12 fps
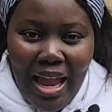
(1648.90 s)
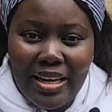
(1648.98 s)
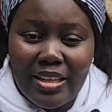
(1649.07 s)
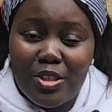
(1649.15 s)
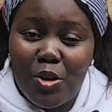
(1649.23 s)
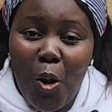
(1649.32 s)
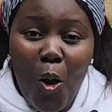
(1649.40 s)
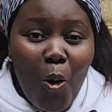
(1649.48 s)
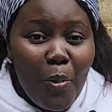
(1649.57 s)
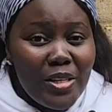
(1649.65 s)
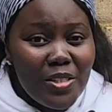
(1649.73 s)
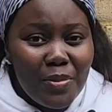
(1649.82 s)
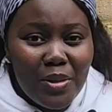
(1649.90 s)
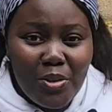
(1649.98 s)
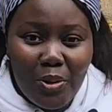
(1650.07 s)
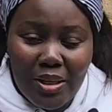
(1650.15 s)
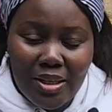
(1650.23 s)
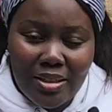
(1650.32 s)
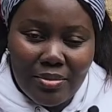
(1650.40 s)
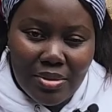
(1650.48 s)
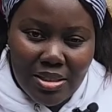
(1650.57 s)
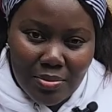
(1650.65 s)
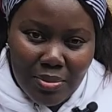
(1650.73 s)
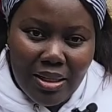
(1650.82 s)
And it's always been your lady,
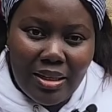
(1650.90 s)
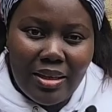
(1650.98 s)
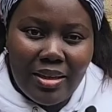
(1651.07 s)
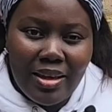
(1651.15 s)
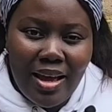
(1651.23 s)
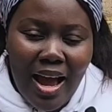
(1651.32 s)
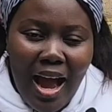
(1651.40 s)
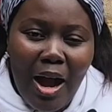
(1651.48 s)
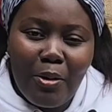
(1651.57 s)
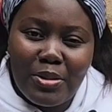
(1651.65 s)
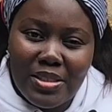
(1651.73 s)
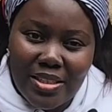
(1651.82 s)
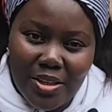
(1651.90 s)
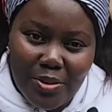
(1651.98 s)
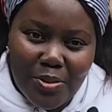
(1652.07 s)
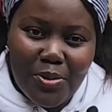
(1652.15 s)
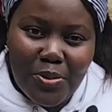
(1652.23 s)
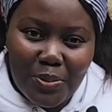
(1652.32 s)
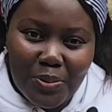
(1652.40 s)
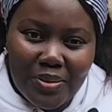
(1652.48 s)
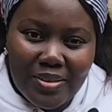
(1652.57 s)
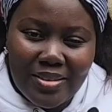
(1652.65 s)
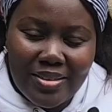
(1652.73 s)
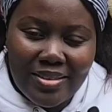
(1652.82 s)
Miss Millie. I will see you
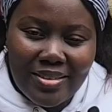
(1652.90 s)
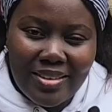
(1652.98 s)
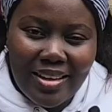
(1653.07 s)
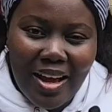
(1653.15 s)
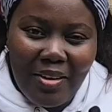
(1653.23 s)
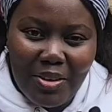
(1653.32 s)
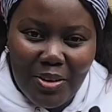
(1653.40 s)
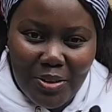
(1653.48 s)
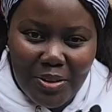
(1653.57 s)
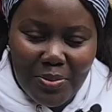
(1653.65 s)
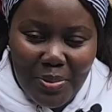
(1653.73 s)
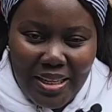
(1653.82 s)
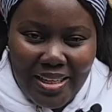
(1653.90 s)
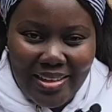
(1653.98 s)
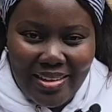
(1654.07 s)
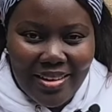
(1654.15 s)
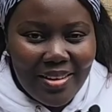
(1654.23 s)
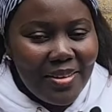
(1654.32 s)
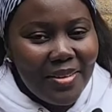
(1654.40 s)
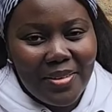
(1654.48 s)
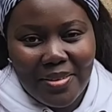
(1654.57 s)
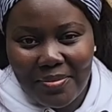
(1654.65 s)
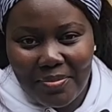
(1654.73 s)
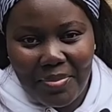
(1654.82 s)
soon. Have a good week.
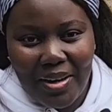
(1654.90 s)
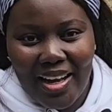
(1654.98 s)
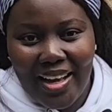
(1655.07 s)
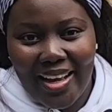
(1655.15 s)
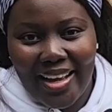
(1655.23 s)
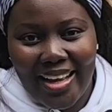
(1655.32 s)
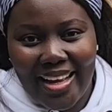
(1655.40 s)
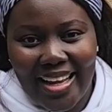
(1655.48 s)
Bye.